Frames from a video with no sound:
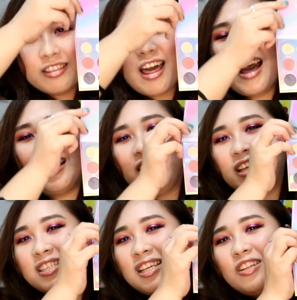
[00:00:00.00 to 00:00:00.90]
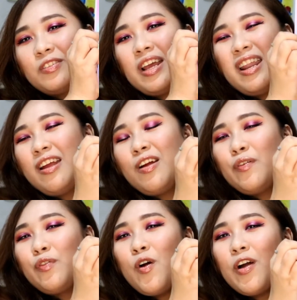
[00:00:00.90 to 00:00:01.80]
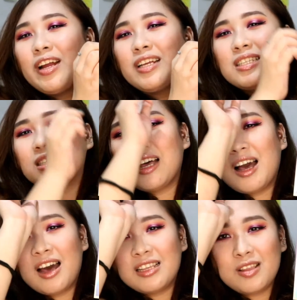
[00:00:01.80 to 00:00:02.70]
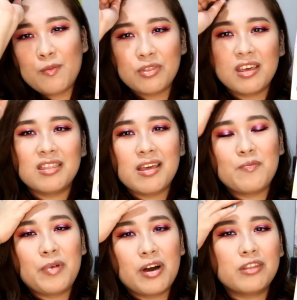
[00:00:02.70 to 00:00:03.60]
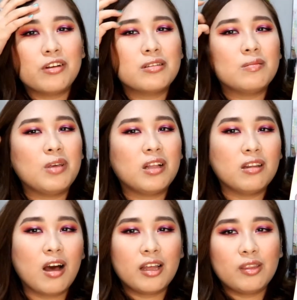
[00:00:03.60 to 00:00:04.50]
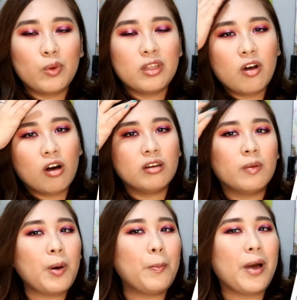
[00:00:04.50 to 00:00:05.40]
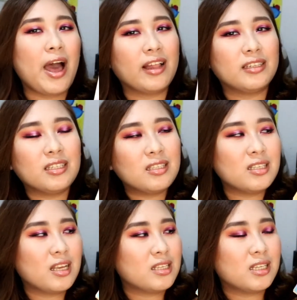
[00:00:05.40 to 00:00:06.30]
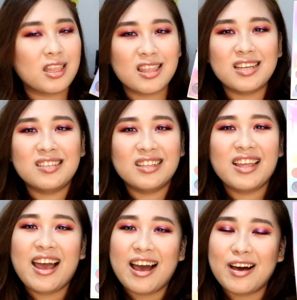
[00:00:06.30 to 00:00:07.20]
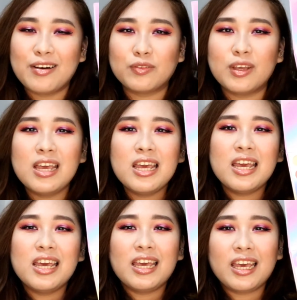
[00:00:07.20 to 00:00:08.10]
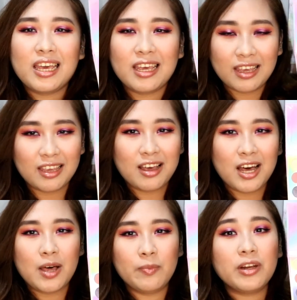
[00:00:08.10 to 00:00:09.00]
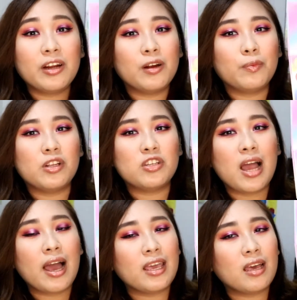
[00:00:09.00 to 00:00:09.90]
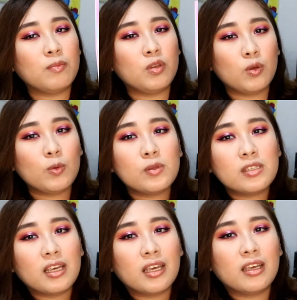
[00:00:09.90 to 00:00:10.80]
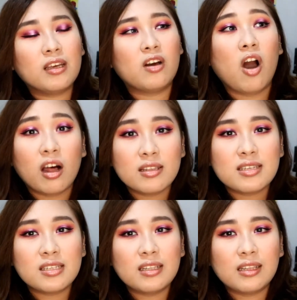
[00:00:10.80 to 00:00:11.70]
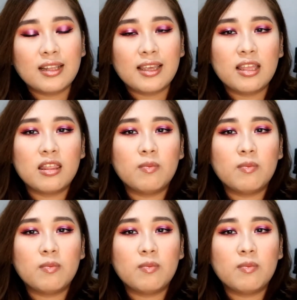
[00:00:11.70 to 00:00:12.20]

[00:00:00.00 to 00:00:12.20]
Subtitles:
That is it right here. Of course, something that bothers me a lot with Colourpop palettes is it doesn't have a mirror, which I am using constantly.